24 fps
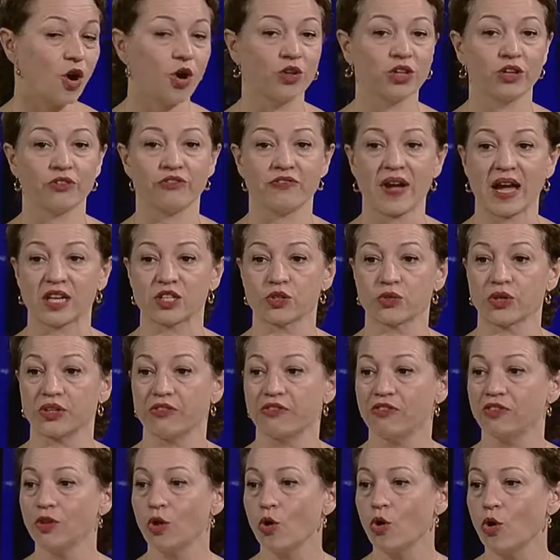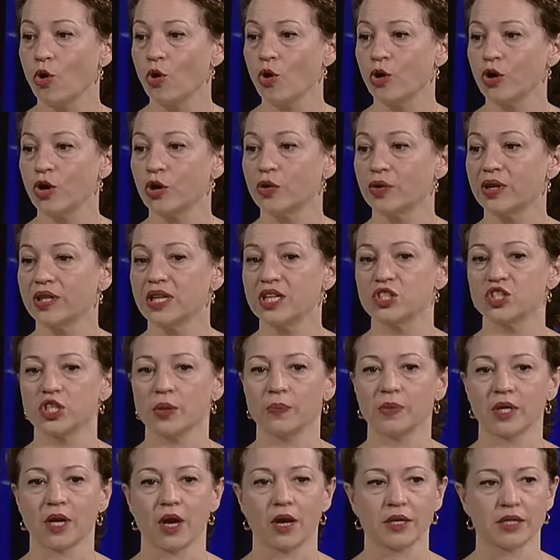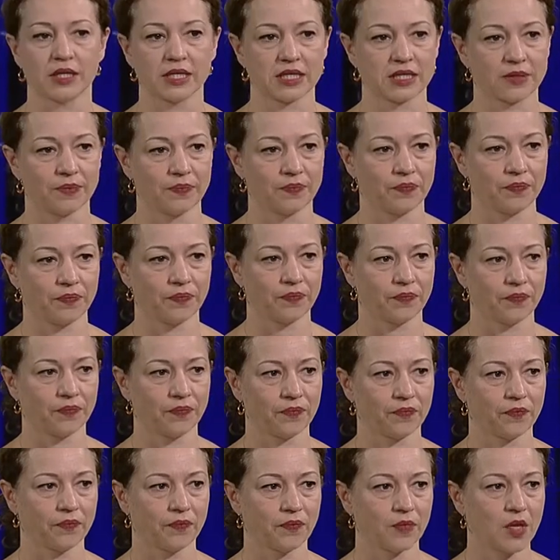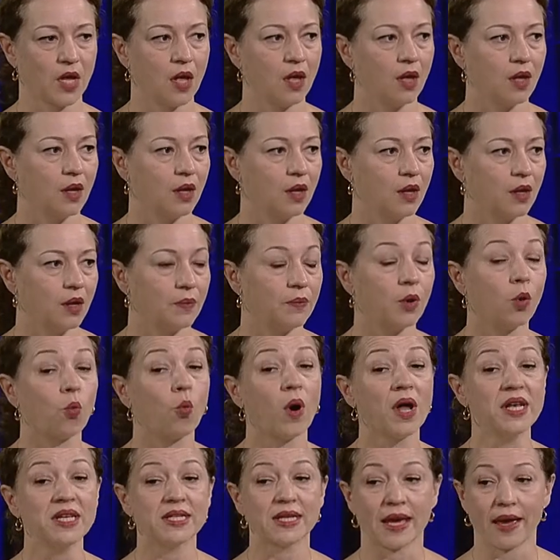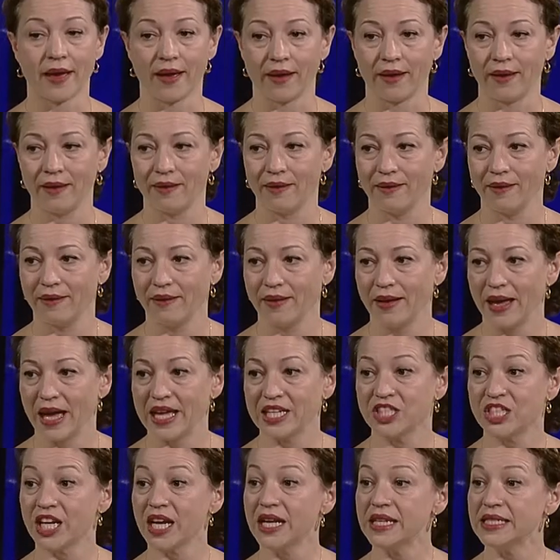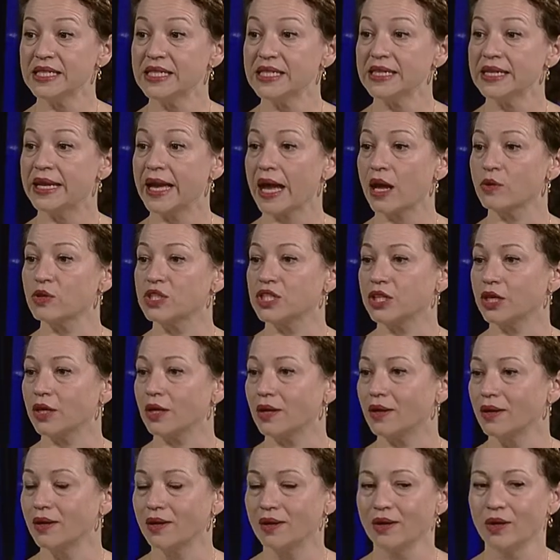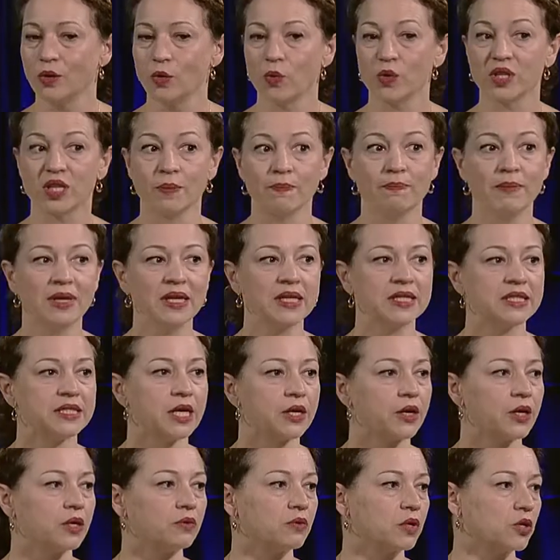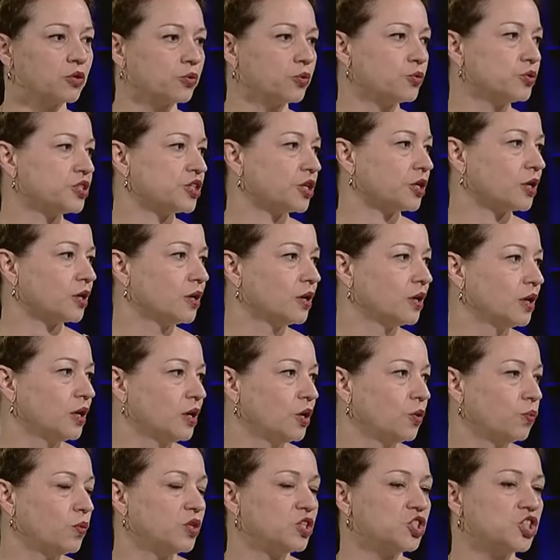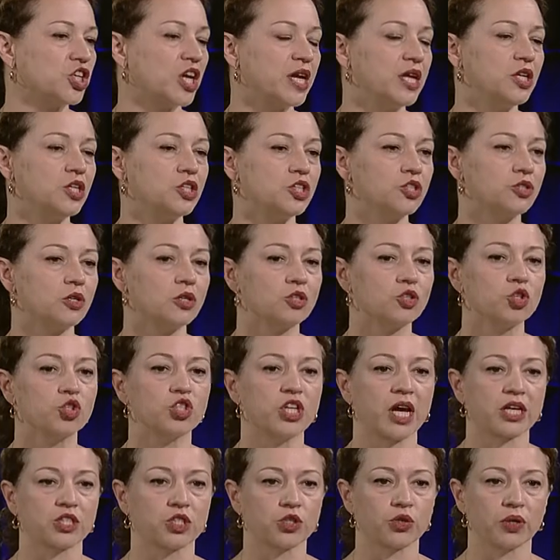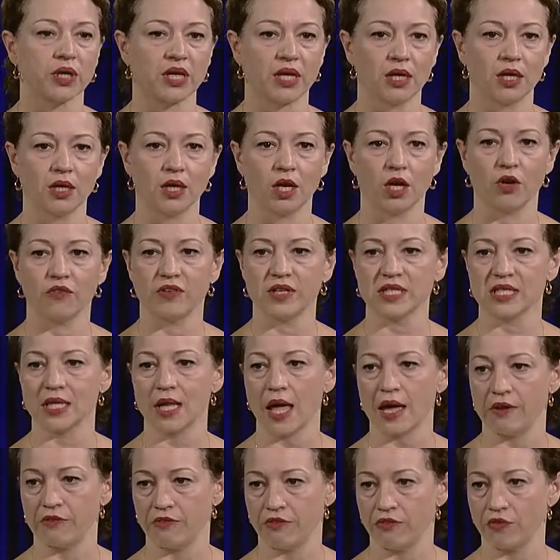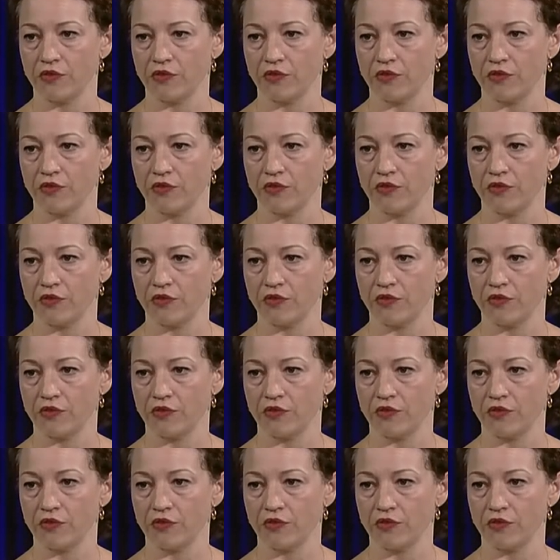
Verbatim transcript: on the factory floor or in the shipyards. But one day, a chance encounter with a military recruiter would change the trajectory of his life.